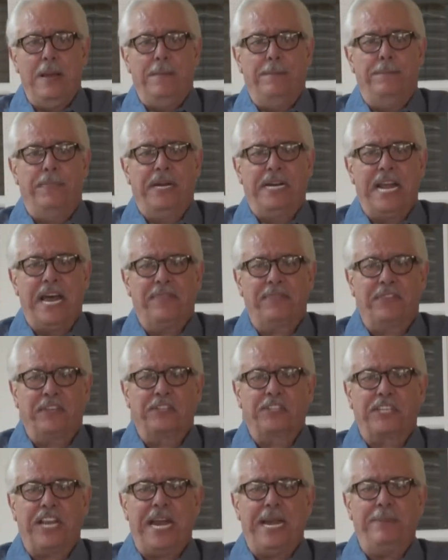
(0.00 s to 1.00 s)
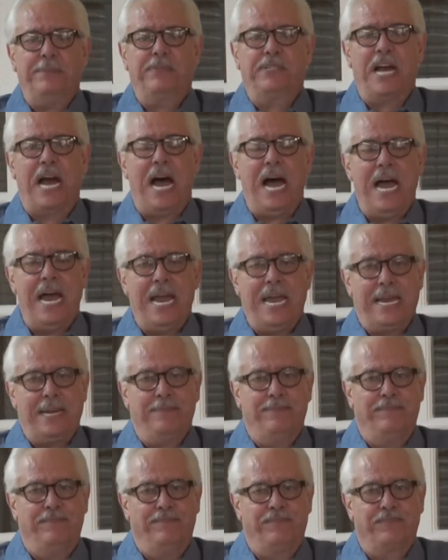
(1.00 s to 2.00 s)
But at the same
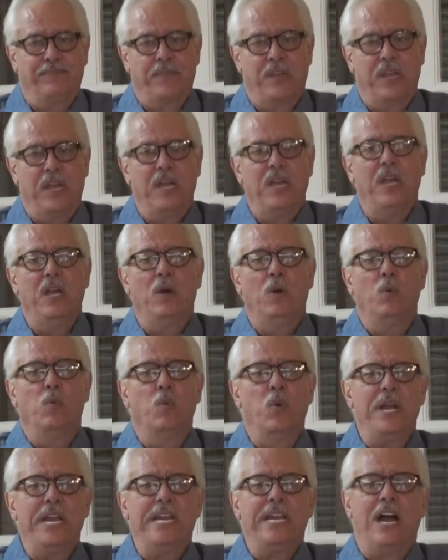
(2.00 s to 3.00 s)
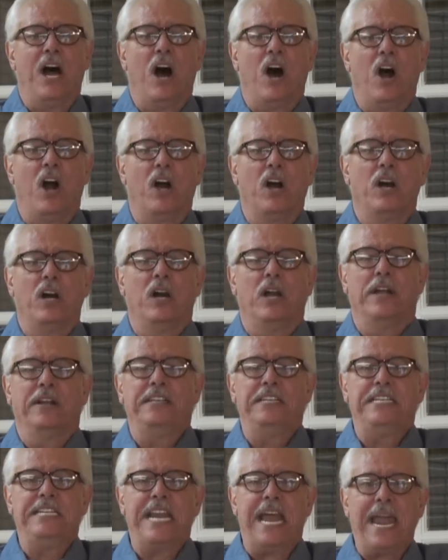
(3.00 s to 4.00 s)
time, we are
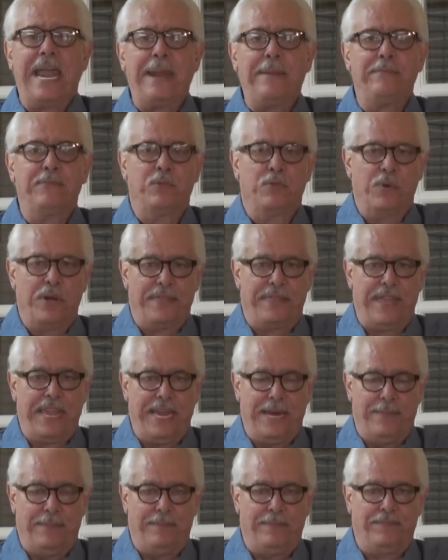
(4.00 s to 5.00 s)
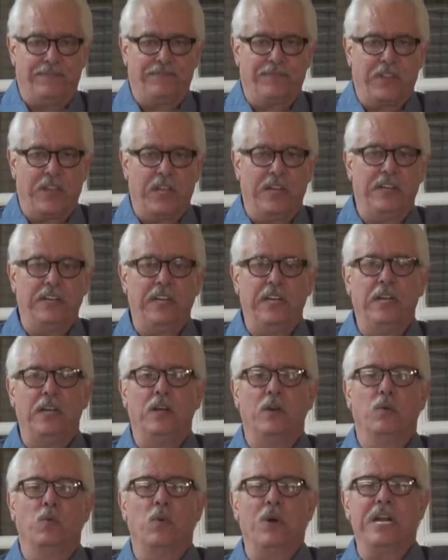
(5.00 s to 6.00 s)
named with him.
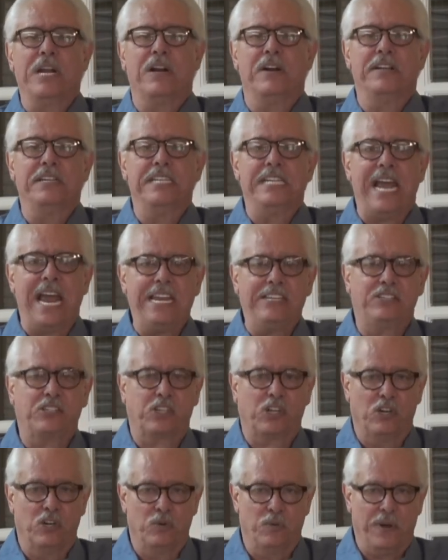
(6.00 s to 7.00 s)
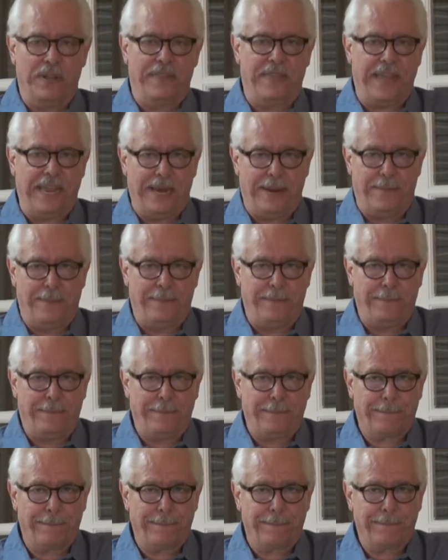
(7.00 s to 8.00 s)
We are natured with Him.
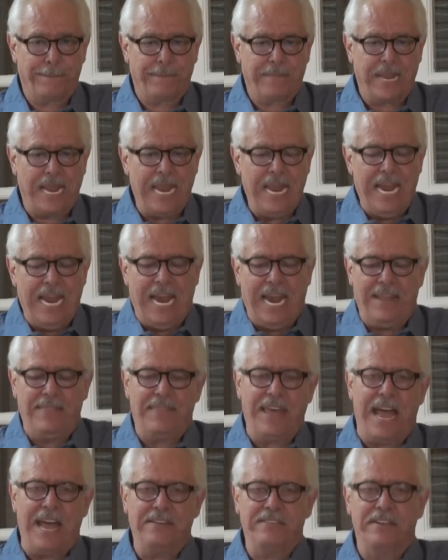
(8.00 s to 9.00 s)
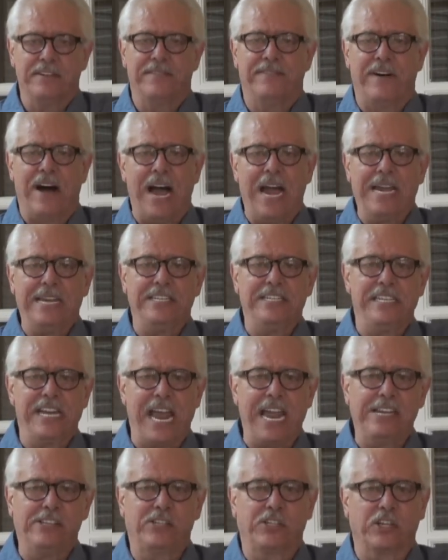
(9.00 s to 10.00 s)
And that divine
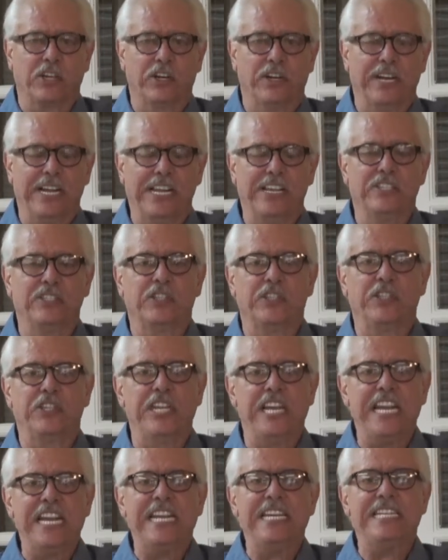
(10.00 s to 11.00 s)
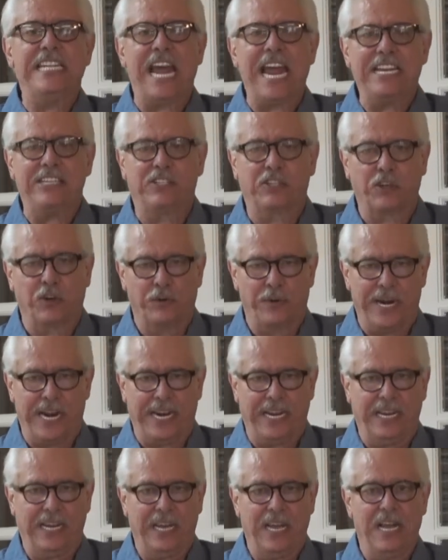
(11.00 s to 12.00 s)
nature is
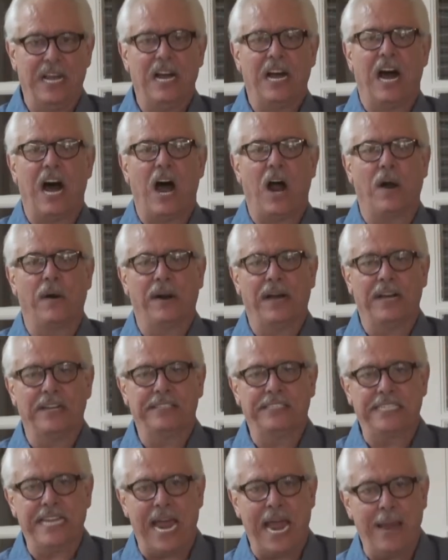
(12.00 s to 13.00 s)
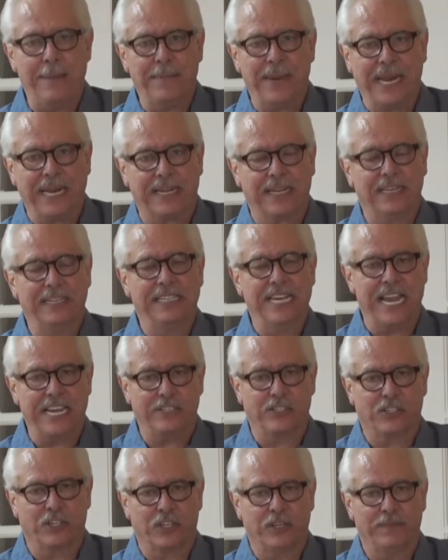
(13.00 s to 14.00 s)
denaturing our Adamic
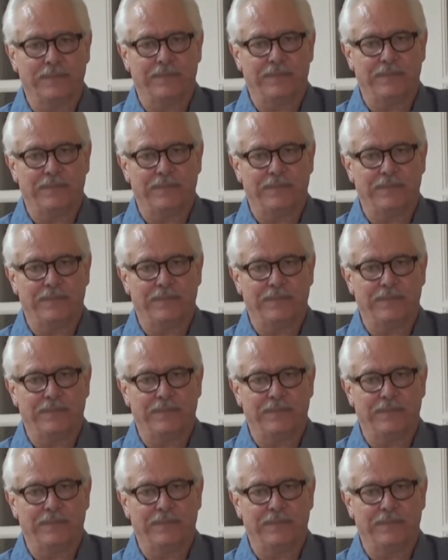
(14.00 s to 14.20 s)
nature